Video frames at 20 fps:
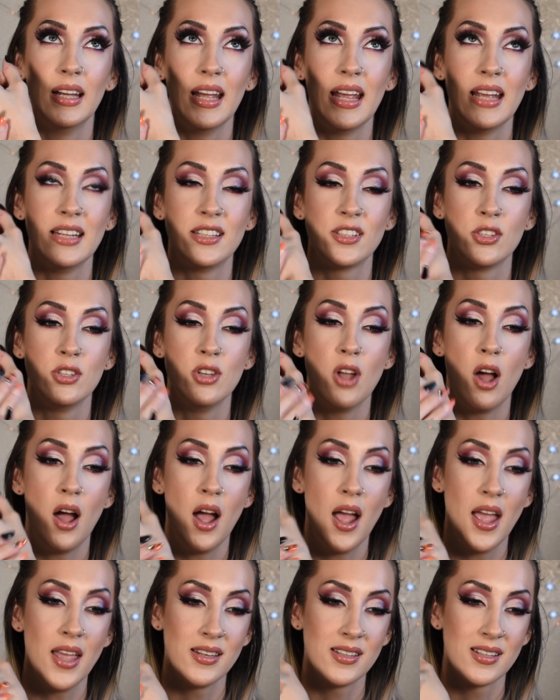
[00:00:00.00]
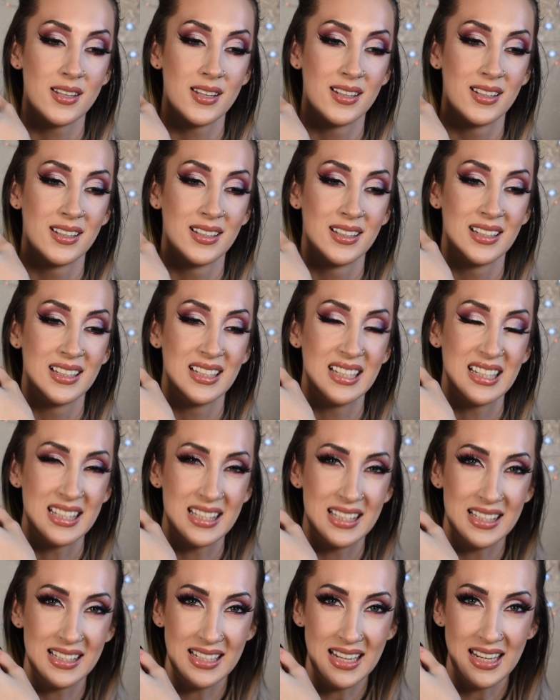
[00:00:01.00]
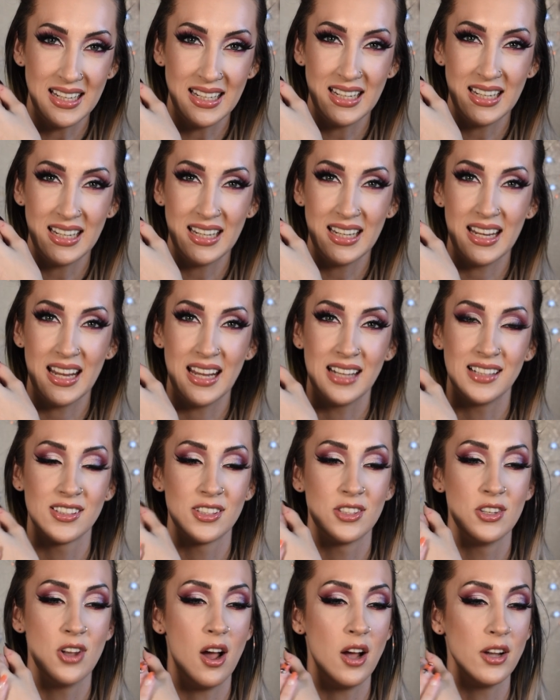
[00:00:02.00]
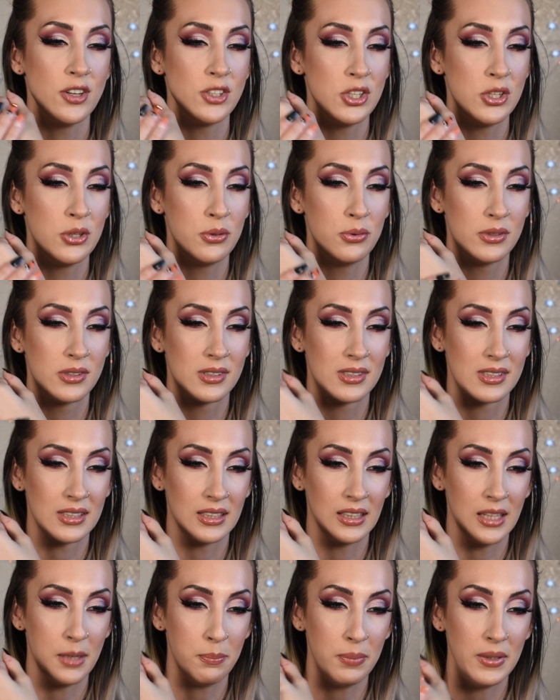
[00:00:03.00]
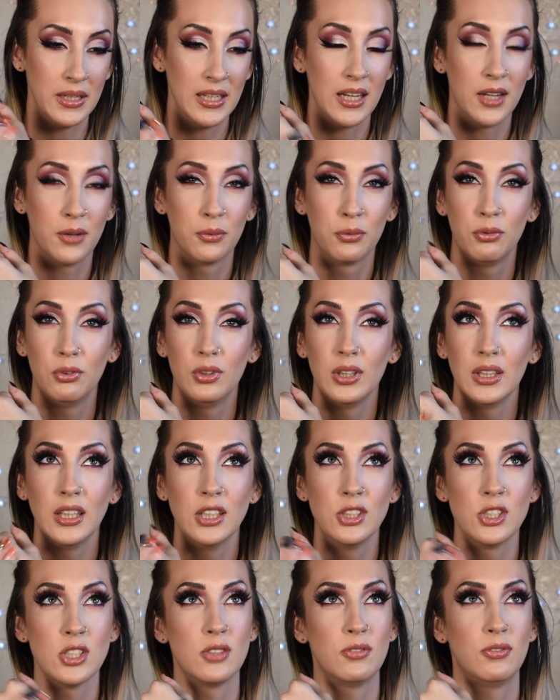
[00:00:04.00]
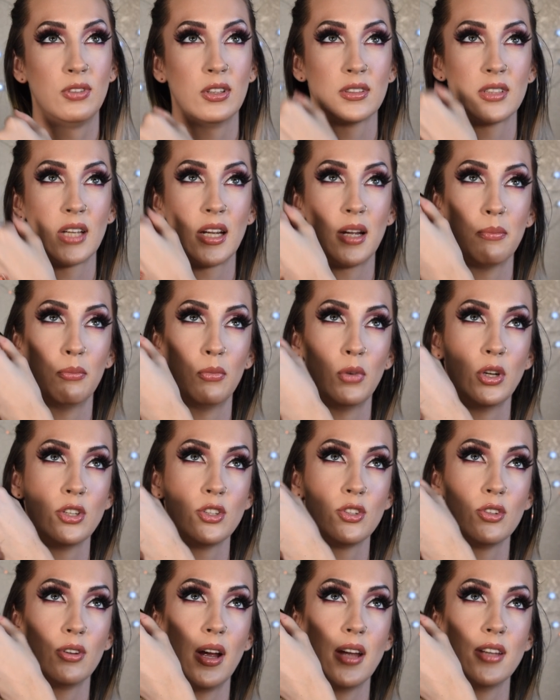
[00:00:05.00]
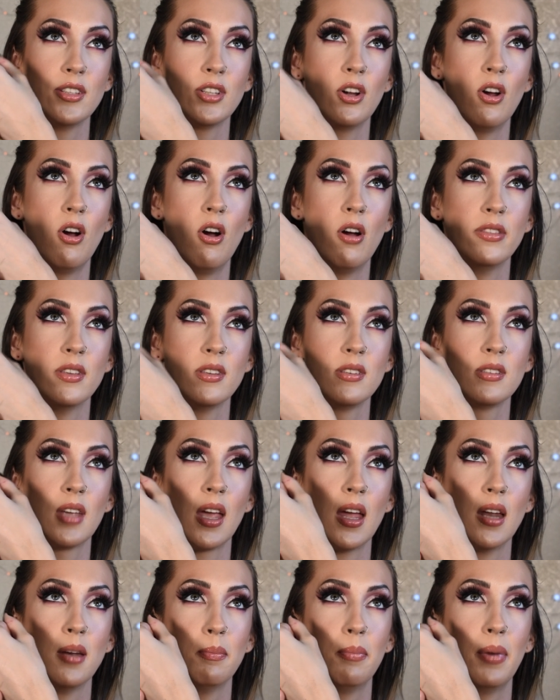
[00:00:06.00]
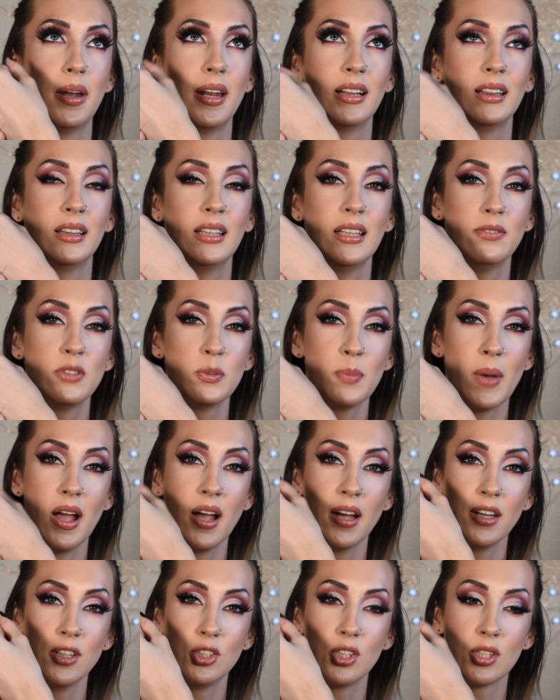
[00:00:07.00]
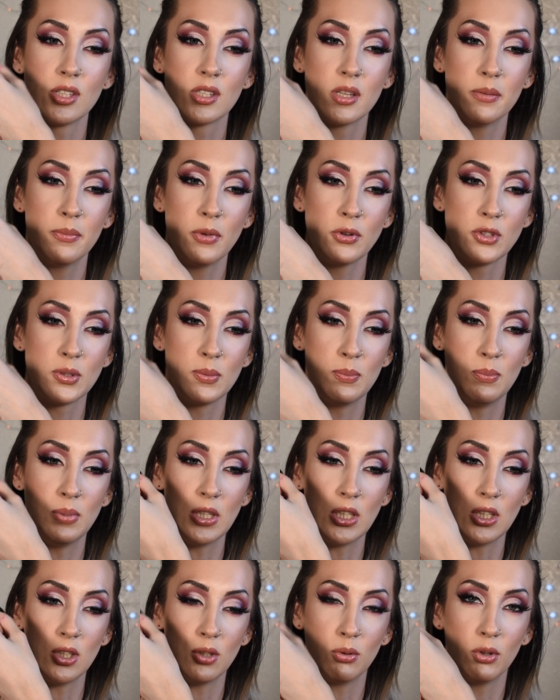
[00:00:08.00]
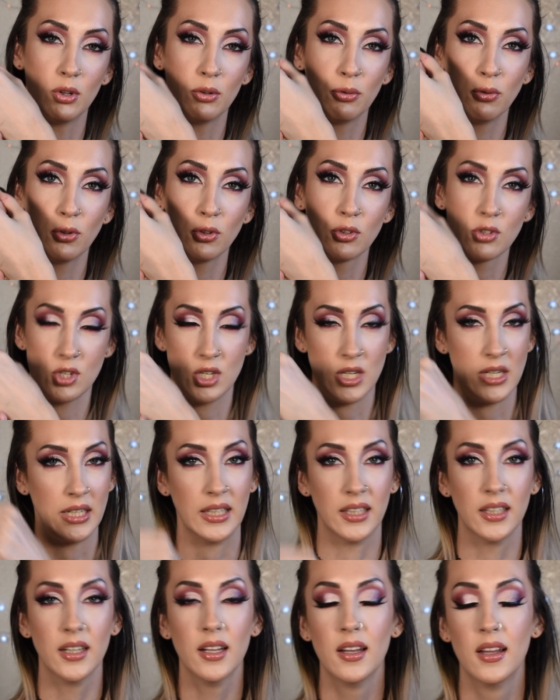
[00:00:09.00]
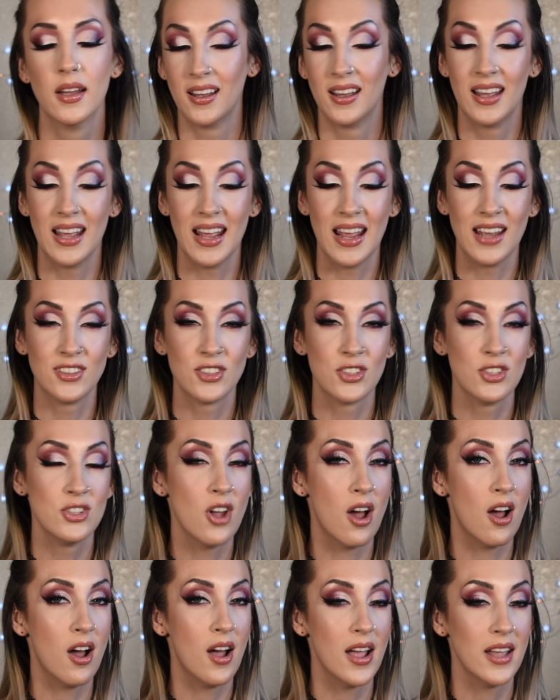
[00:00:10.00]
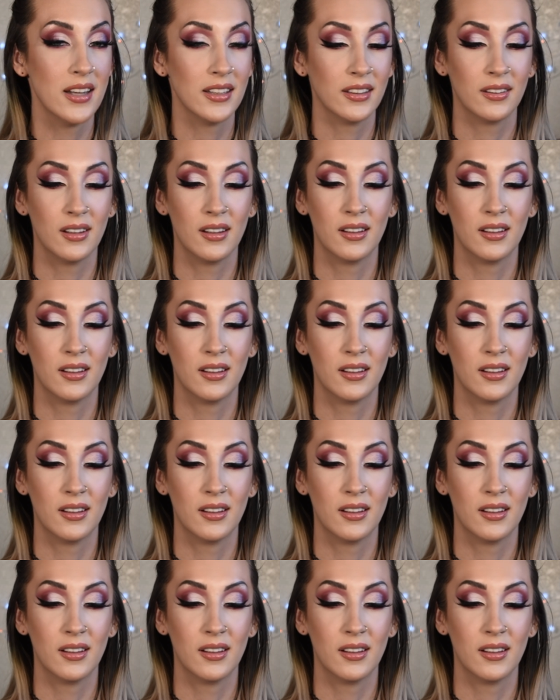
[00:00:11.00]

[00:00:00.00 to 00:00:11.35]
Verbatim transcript: It's not sticky, it's not too slippy. It really just feels like a moisturizer on the skin, but it leaves behind just the most beautiful sheen. It's not